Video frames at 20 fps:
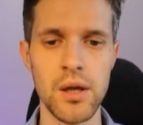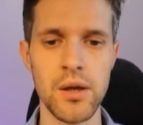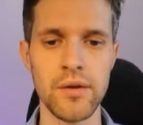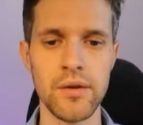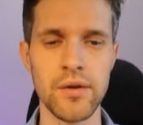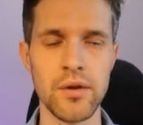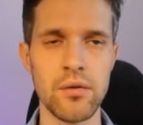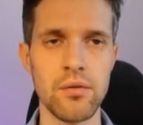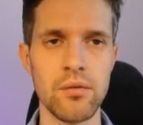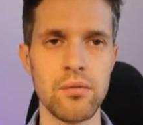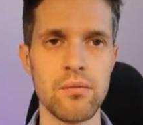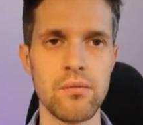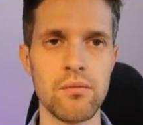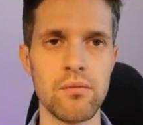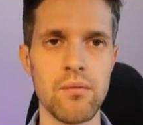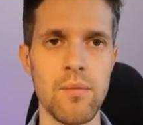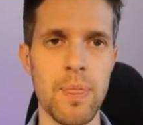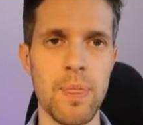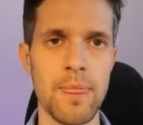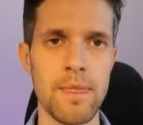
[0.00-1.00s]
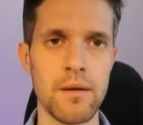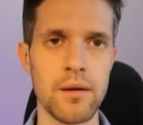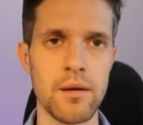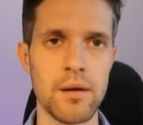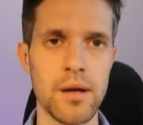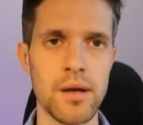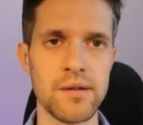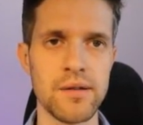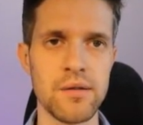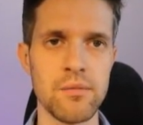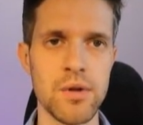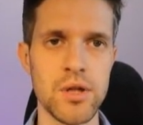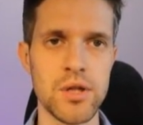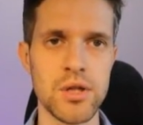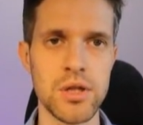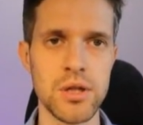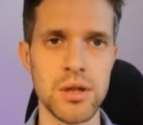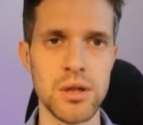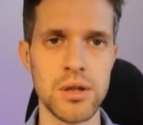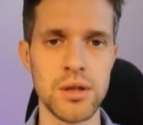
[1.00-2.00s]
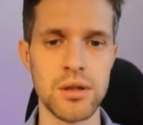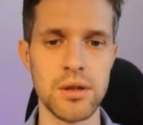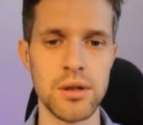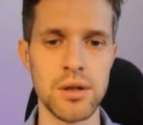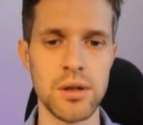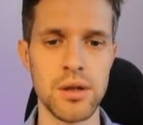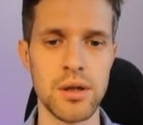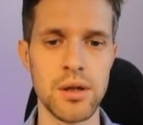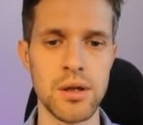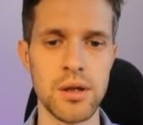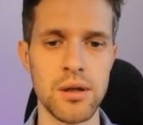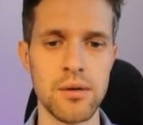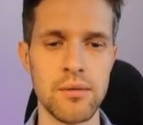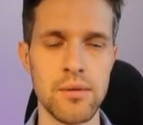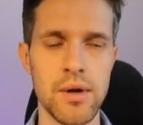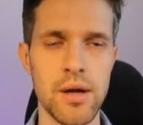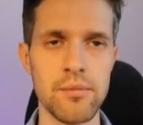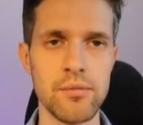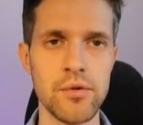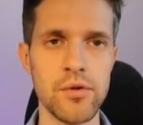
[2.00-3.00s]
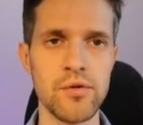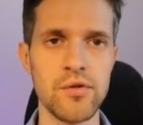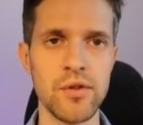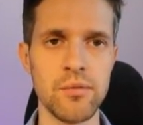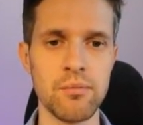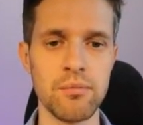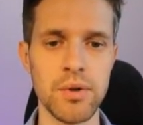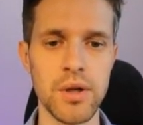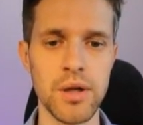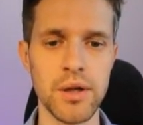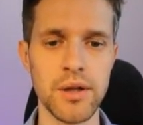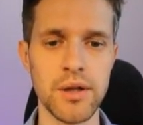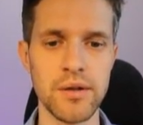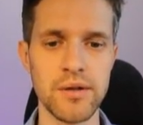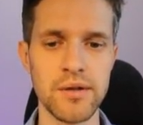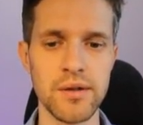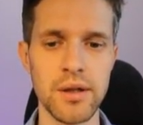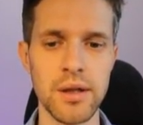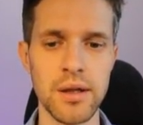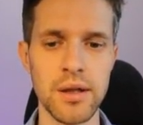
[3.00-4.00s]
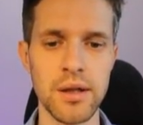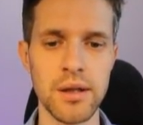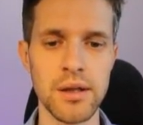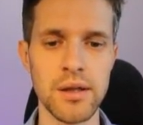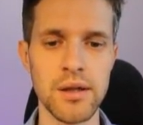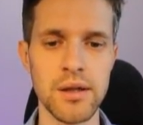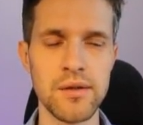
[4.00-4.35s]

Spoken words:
So as I mentioned, I'm using plugins, and in this